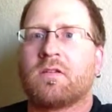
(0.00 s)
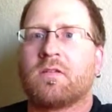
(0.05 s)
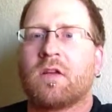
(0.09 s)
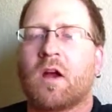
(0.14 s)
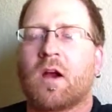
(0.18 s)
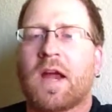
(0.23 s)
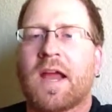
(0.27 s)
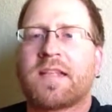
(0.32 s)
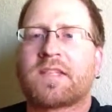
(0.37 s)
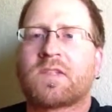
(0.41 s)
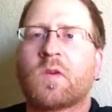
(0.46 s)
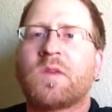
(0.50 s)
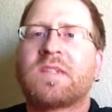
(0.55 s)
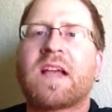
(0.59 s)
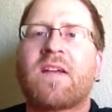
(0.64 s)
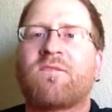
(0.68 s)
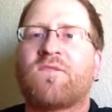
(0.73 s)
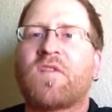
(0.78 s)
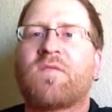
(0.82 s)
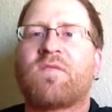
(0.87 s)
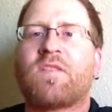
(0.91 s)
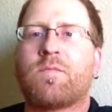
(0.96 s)
Alright, so he's got
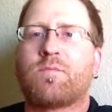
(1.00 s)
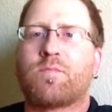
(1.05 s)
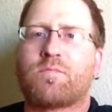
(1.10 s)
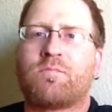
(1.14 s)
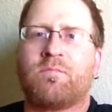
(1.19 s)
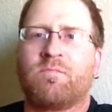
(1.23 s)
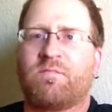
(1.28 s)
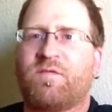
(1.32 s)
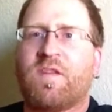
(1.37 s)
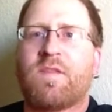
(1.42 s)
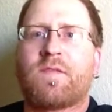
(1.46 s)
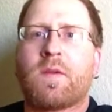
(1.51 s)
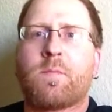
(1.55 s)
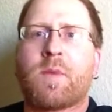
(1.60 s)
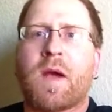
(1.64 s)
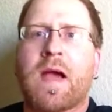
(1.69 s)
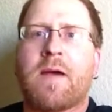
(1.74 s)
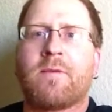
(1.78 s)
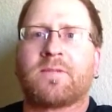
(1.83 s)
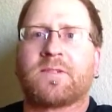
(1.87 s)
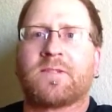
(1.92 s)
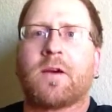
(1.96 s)
50
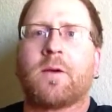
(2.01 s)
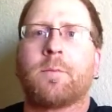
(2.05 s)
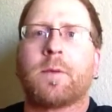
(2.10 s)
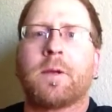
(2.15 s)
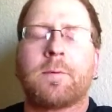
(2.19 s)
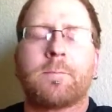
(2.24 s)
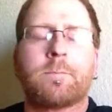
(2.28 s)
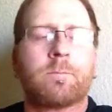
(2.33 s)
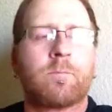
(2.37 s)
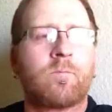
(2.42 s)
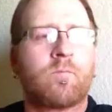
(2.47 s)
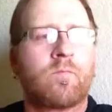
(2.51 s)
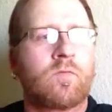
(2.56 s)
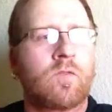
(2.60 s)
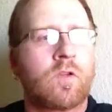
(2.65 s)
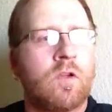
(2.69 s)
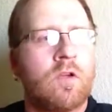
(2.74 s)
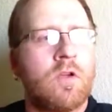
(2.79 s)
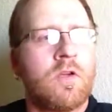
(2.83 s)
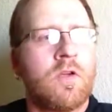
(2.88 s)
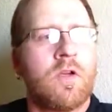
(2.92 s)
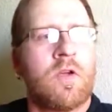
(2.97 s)
pounds on me.
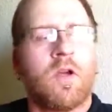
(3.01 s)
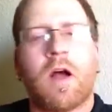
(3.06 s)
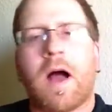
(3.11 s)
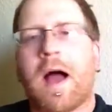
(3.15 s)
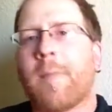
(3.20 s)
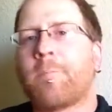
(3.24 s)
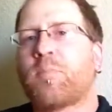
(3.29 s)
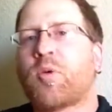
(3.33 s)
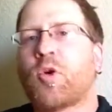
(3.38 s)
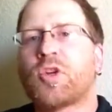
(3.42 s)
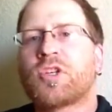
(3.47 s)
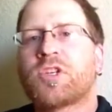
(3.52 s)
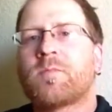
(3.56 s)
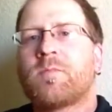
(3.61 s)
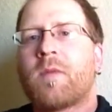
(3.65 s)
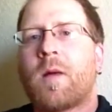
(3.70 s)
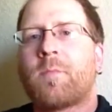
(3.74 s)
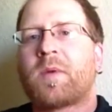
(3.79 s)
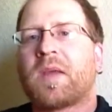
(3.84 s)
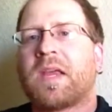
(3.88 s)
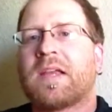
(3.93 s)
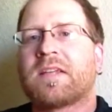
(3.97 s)
I push him
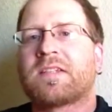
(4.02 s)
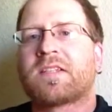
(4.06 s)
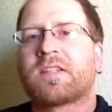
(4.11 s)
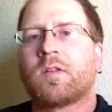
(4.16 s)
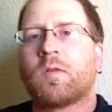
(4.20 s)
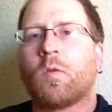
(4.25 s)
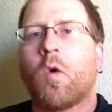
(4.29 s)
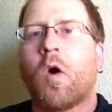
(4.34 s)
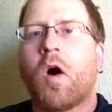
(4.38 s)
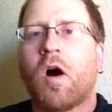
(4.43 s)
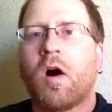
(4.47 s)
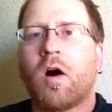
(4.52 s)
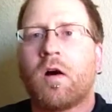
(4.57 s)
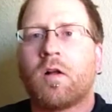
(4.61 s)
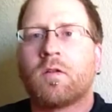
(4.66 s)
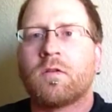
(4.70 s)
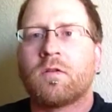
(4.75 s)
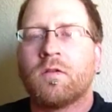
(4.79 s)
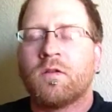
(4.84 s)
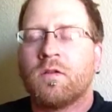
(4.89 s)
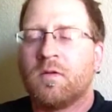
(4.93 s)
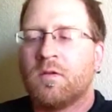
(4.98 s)
up against the wall,
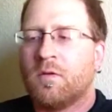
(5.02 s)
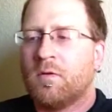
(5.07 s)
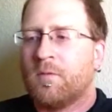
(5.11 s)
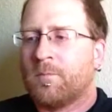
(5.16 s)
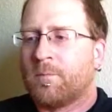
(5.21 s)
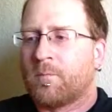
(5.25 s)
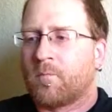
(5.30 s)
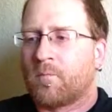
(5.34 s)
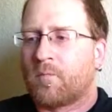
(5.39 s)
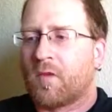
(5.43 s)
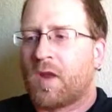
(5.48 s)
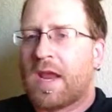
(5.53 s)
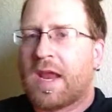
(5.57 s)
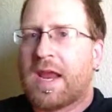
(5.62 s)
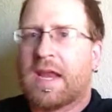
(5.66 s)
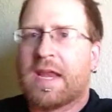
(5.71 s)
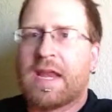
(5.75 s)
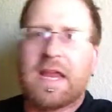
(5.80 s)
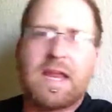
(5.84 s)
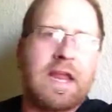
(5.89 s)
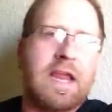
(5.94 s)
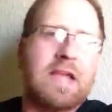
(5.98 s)

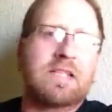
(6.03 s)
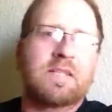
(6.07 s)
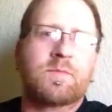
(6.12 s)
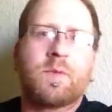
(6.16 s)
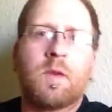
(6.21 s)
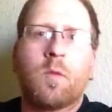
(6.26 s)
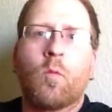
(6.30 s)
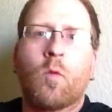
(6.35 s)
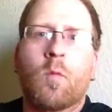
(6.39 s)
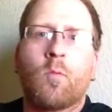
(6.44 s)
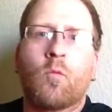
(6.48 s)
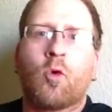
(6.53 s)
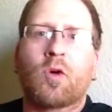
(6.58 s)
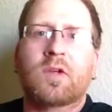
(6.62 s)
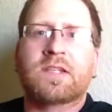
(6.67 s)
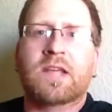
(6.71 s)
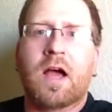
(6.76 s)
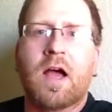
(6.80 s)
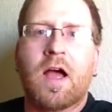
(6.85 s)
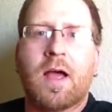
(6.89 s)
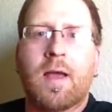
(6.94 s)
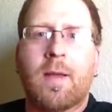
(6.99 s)
and he hits me one more
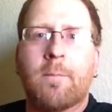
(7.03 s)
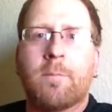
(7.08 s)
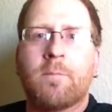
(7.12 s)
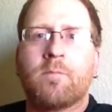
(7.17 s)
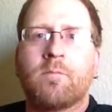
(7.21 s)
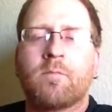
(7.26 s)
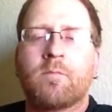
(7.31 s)
time.